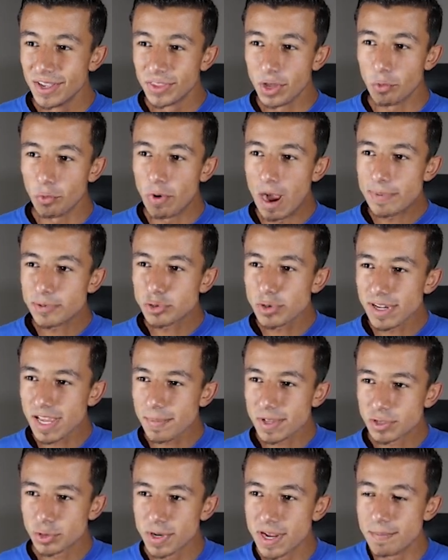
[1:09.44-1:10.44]
the web
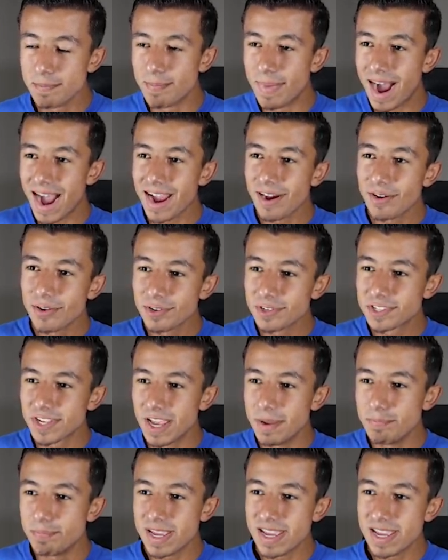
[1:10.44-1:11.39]
swinging between Miles and